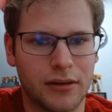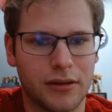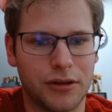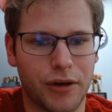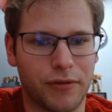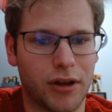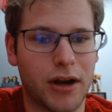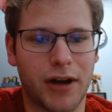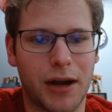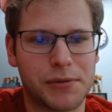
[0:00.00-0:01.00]
You have a lot of
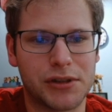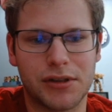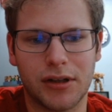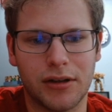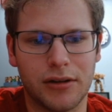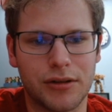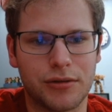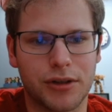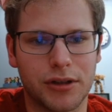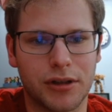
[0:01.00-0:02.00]
options here. You
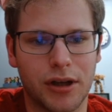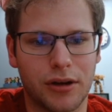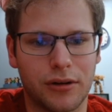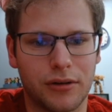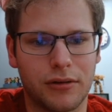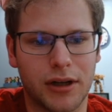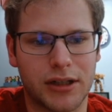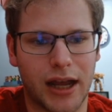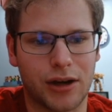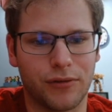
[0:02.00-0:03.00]
could go
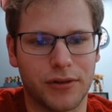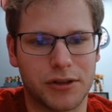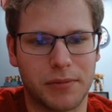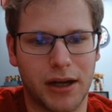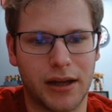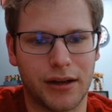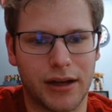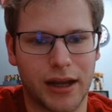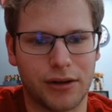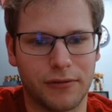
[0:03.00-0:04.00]
attack over the Spy,
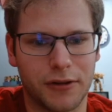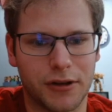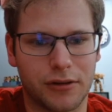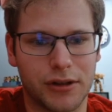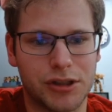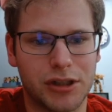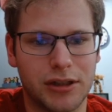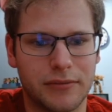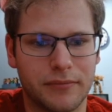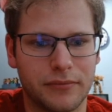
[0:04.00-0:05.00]
attack over the
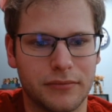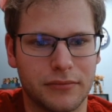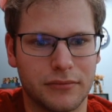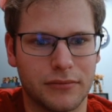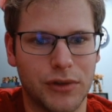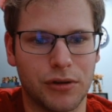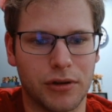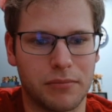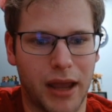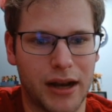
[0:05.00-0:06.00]
Dekoichi. You
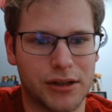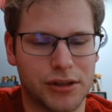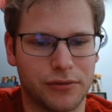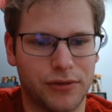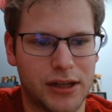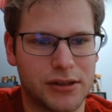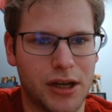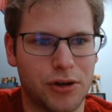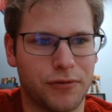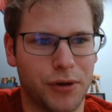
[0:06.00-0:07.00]
could banish the face
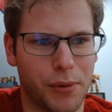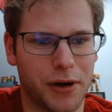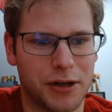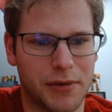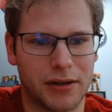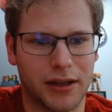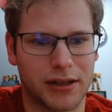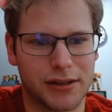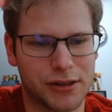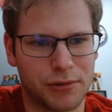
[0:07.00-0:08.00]
down if you're worried about like a
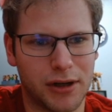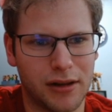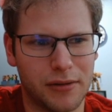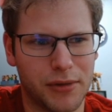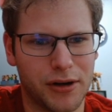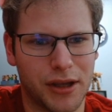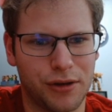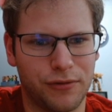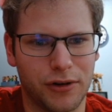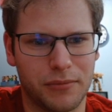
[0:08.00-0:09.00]
Des Koala burning you
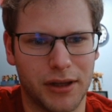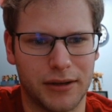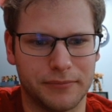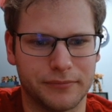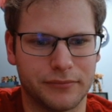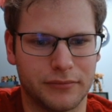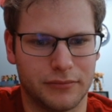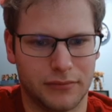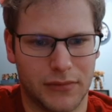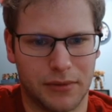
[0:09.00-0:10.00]
for a bit.
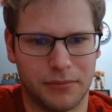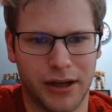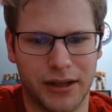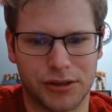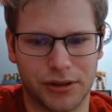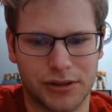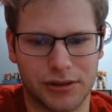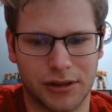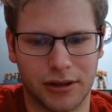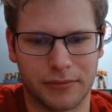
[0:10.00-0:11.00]
Plenty of choices
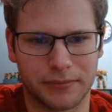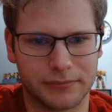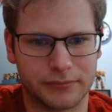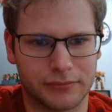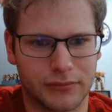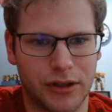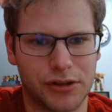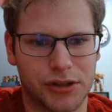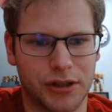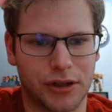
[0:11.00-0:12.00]
here. They're
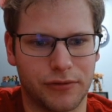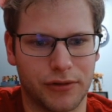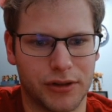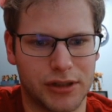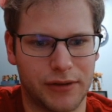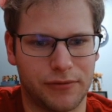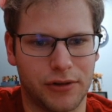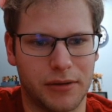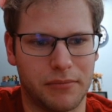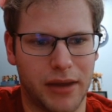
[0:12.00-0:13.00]
just going to go for the safe
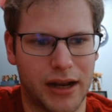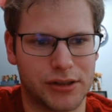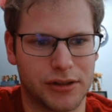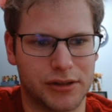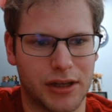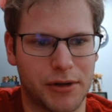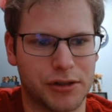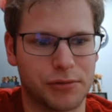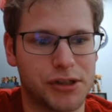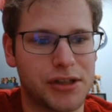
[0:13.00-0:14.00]
one, banish the set monster,
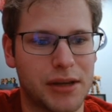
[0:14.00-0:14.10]
which is a